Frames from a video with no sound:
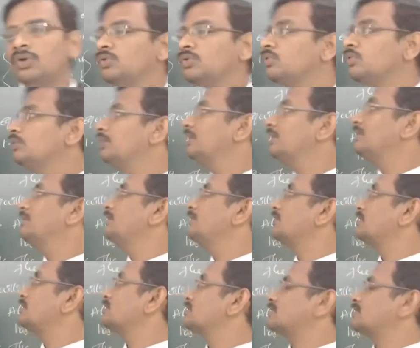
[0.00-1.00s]
to deal in
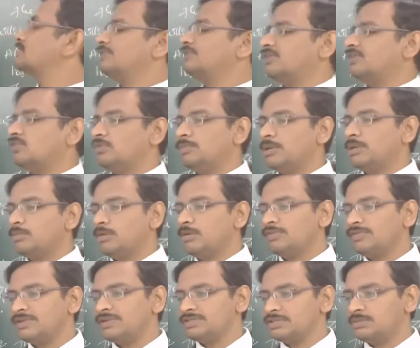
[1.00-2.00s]
case of equilibrium
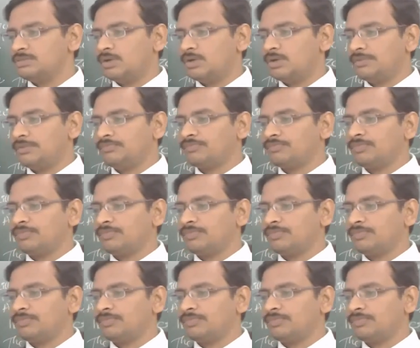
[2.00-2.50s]
of rigid body.